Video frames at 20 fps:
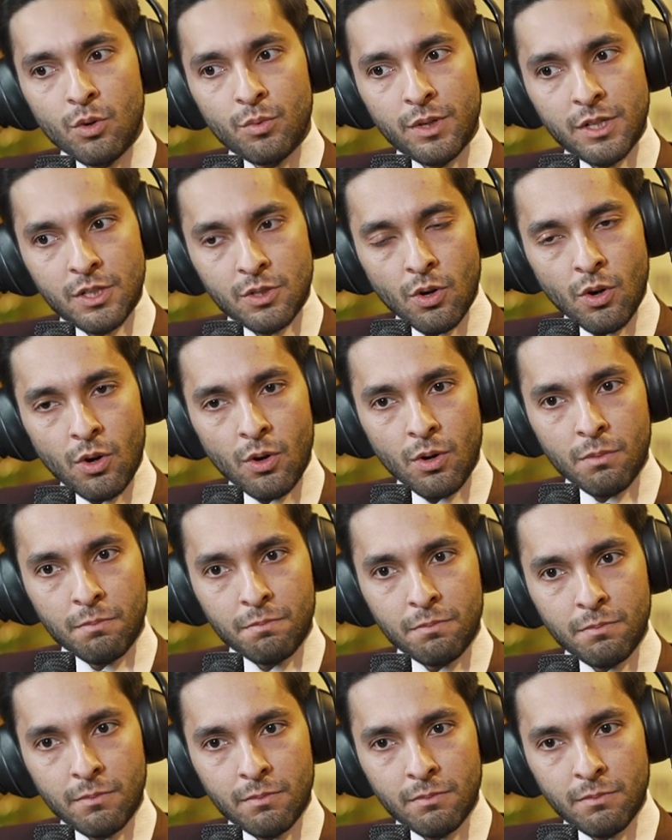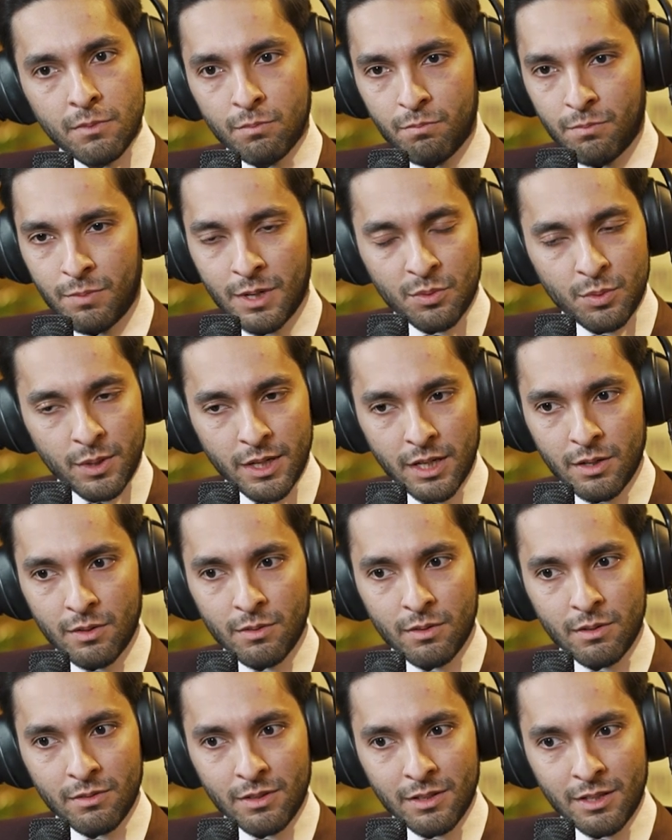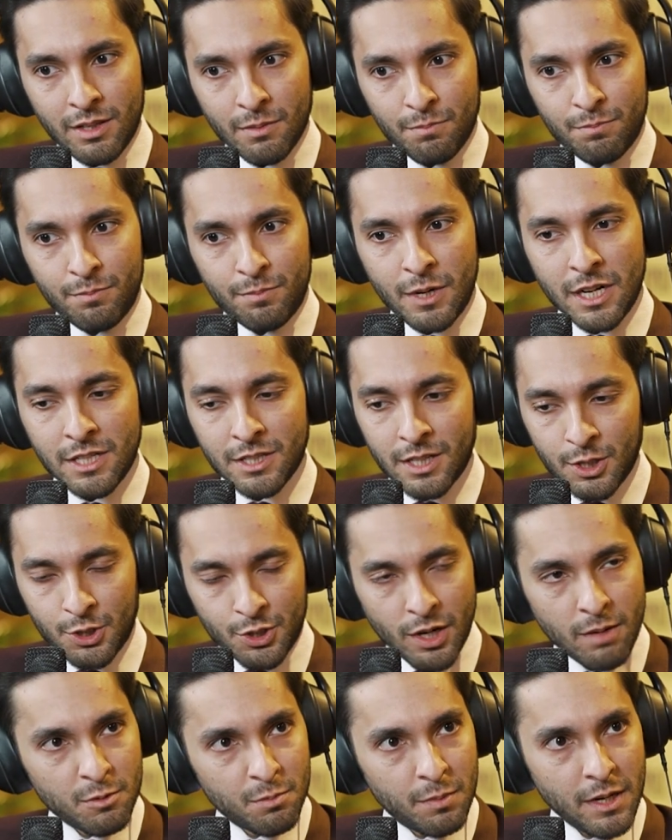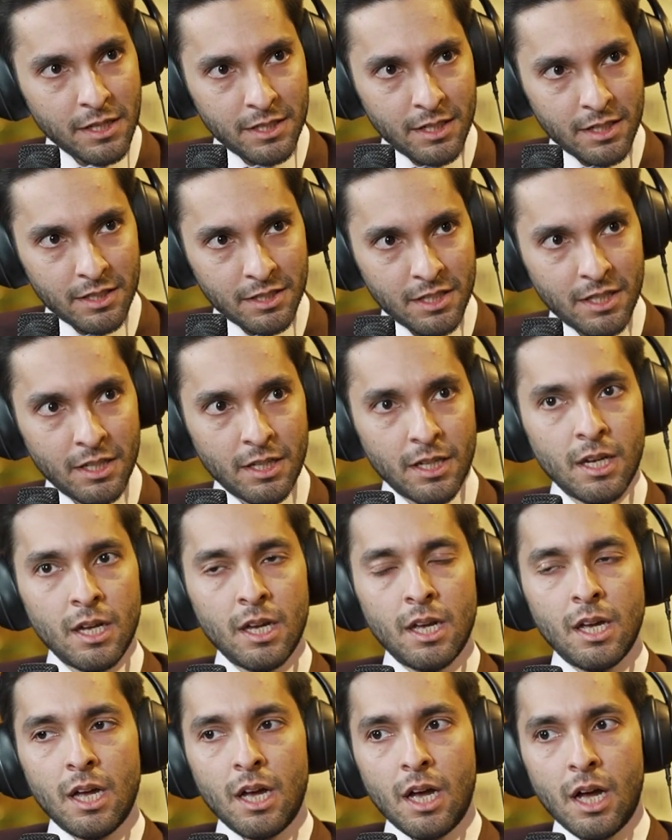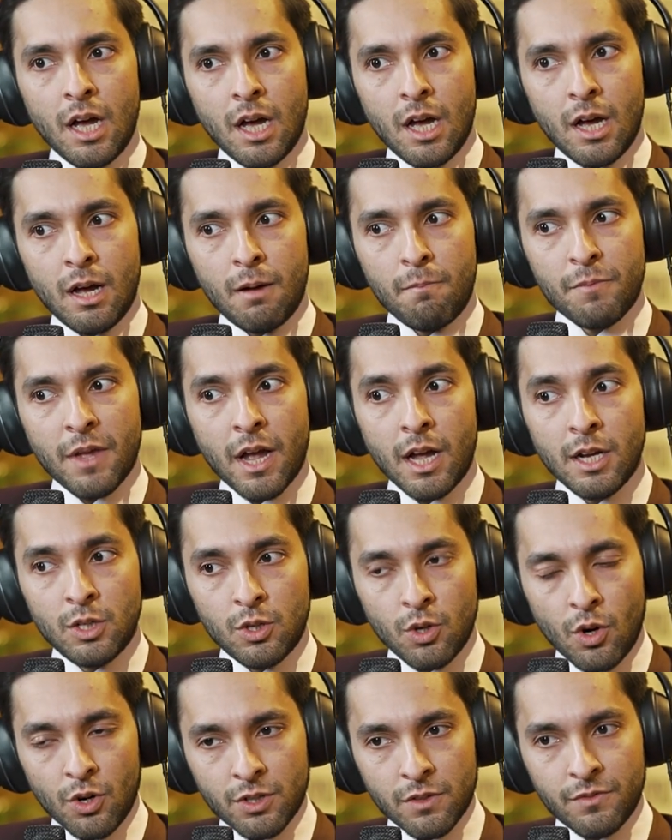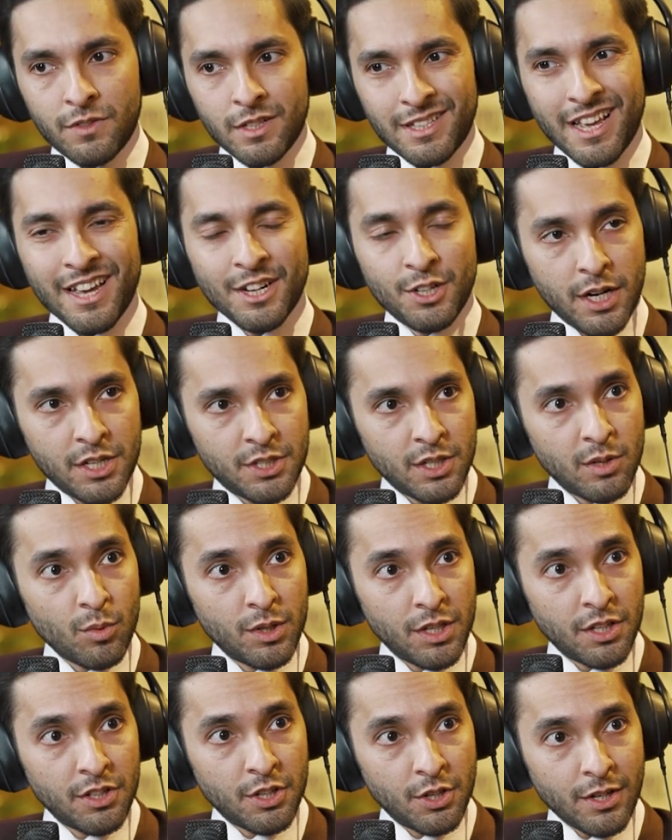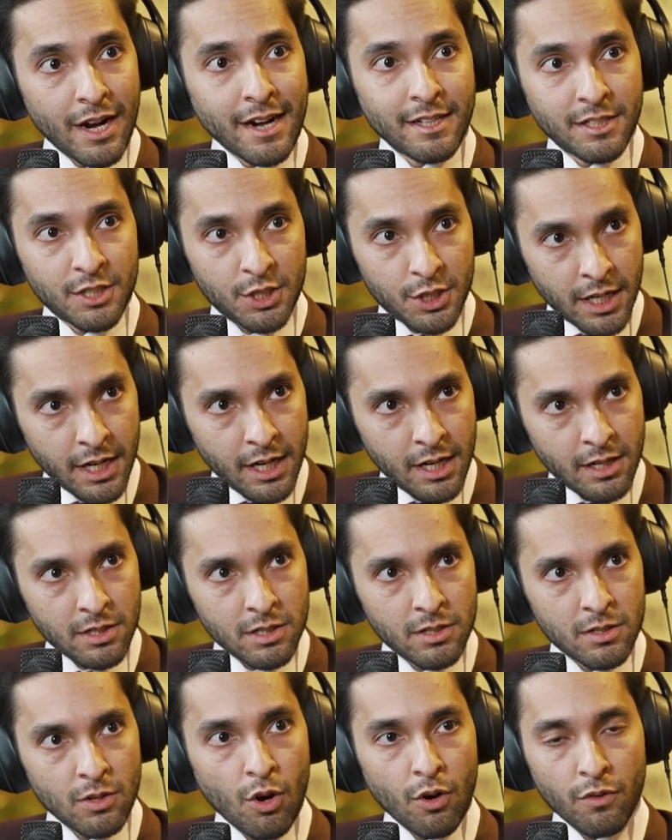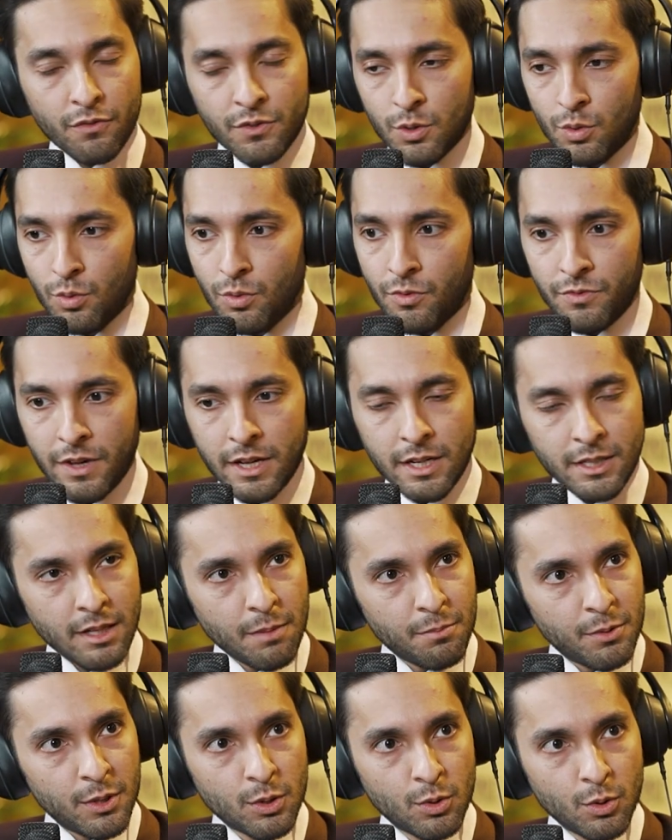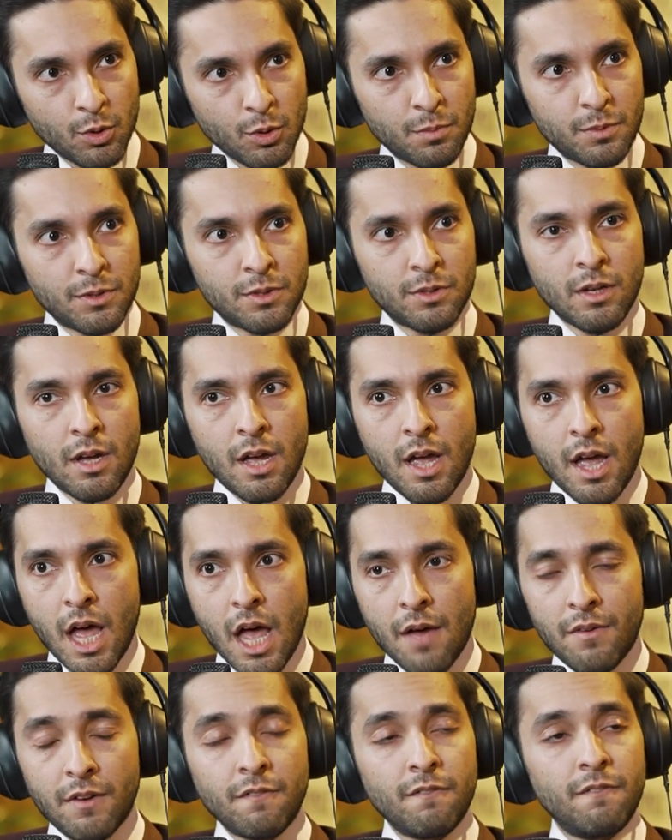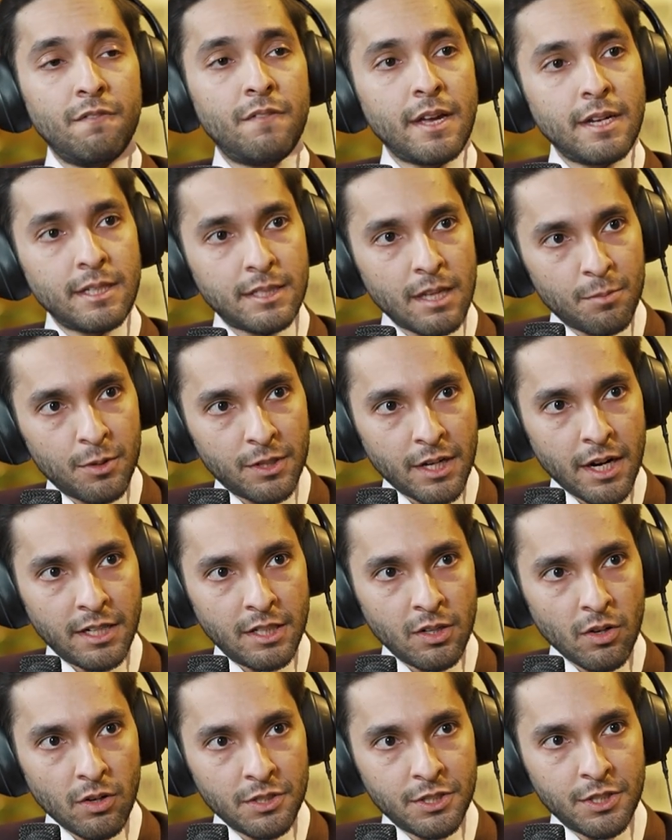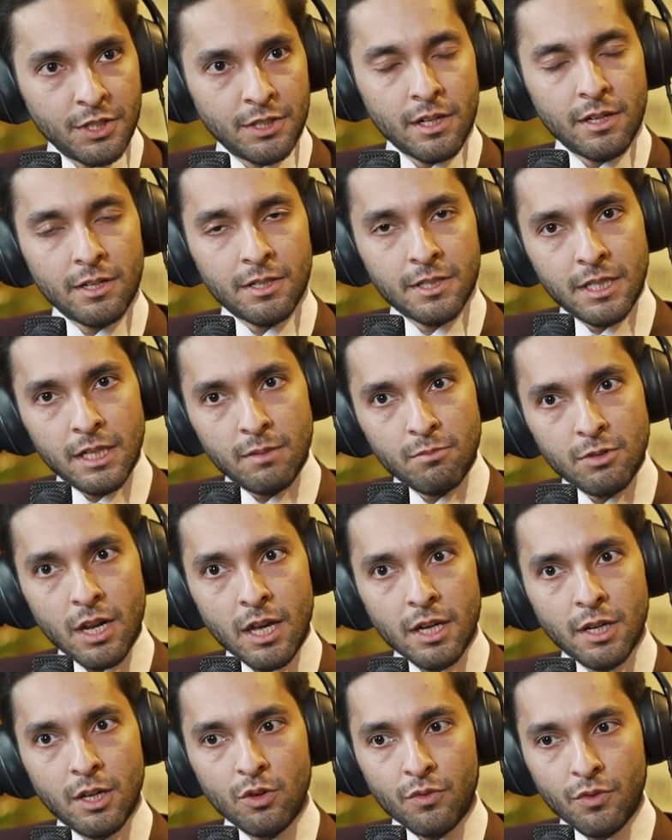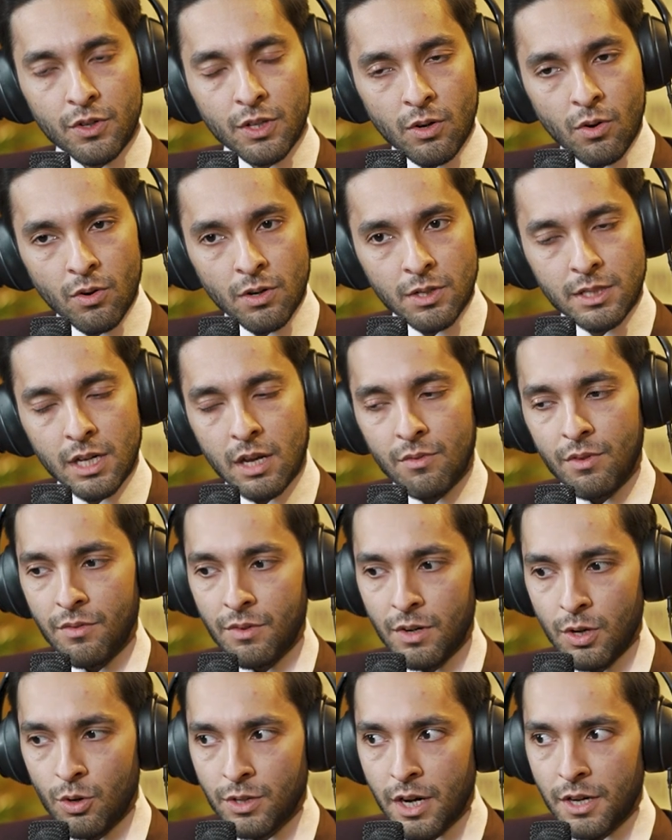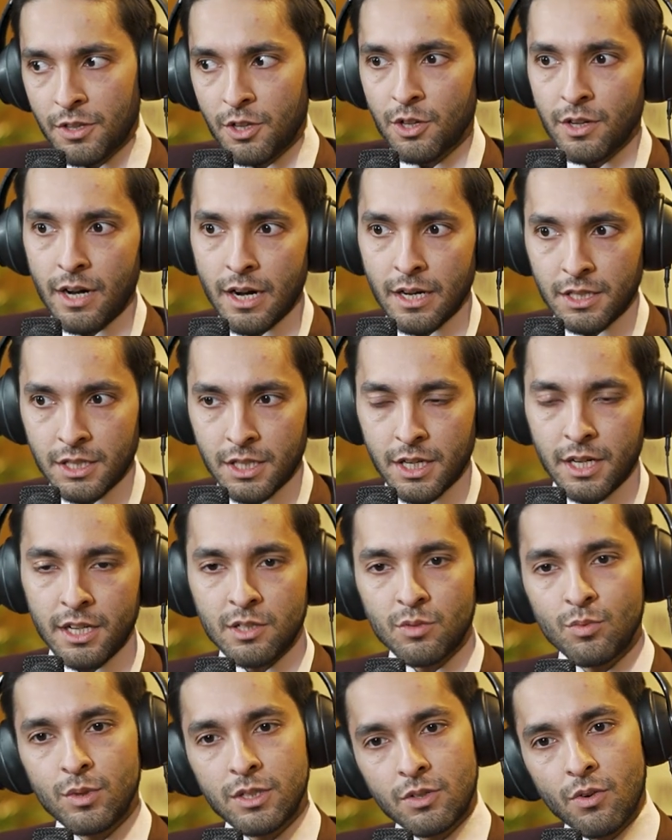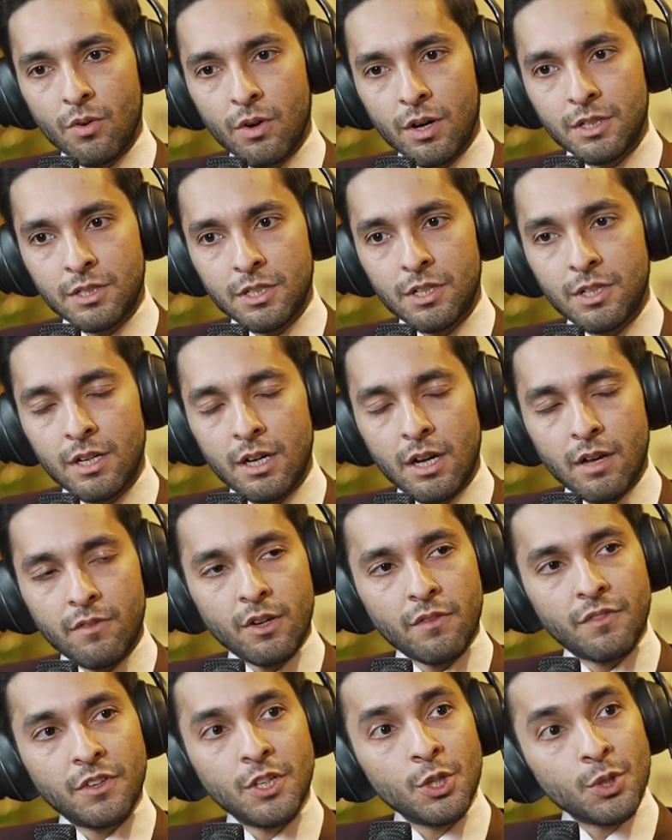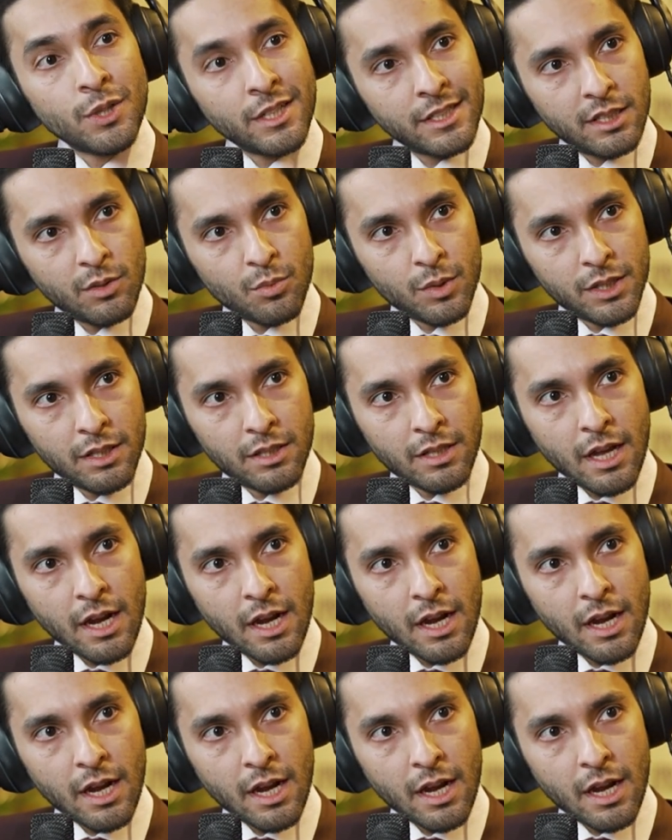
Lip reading: know, we saw between the President Trump's presidency, a lot of this aggression within the United States of two very separate groups having very separate ideologies. And it seems like, you know, for the longest time when we looked at the United States, we saw a certain level of unity within